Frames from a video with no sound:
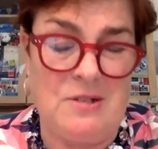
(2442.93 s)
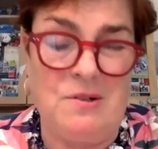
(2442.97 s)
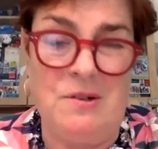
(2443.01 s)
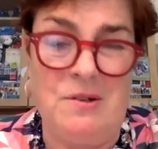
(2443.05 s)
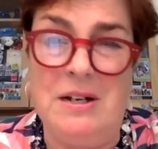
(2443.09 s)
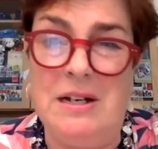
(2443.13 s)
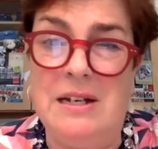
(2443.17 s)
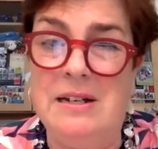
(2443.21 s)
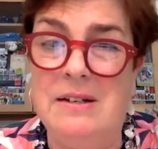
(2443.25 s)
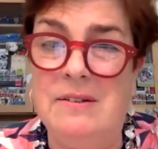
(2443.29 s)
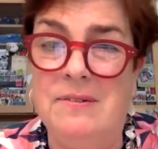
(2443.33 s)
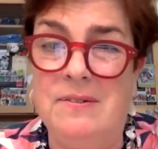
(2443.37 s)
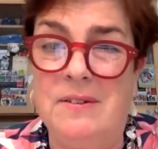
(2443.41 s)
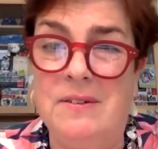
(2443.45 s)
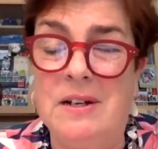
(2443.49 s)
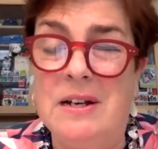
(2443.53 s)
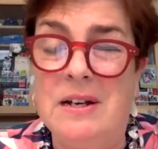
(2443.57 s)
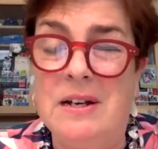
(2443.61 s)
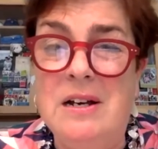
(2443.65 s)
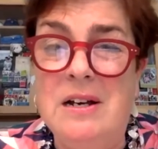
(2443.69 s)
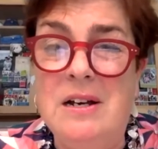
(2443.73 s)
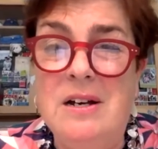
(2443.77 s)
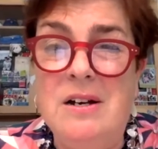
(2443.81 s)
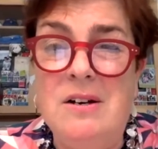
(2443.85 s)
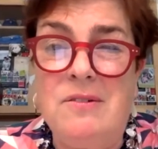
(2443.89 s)
So he lived
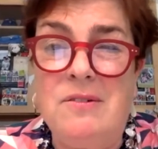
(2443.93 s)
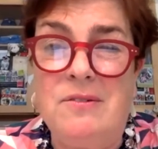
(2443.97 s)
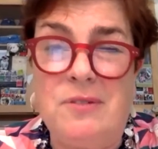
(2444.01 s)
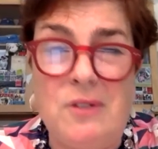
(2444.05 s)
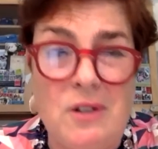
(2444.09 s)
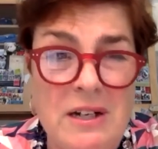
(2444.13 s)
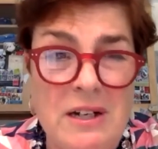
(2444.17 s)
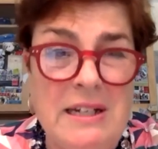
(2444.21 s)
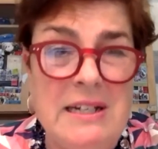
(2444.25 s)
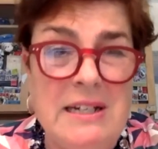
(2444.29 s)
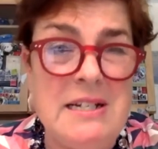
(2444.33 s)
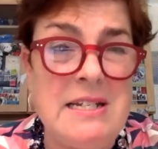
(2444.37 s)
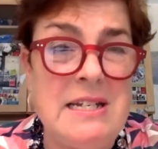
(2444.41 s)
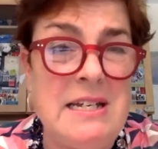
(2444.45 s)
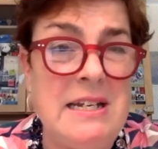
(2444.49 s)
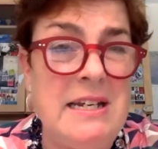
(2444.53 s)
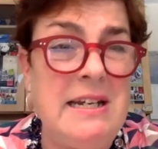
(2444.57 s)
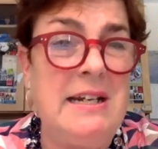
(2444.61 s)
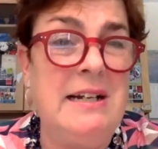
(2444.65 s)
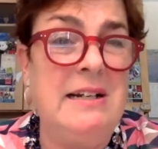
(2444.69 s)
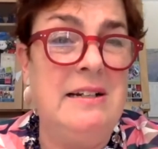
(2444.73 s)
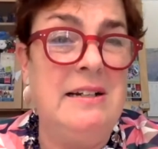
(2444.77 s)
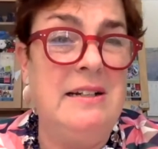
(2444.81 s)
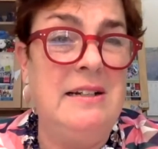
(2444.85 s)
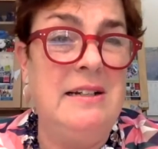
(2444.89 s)
40 years in
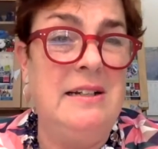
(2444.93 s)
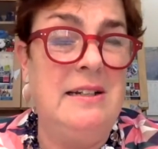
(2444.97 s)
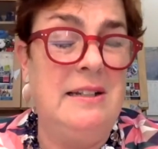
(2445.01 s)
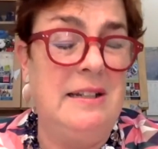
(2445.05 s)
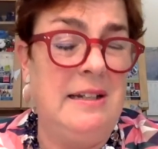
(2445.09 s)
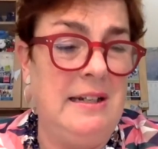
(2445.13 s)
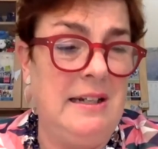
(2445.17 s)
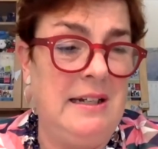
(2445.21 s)
England.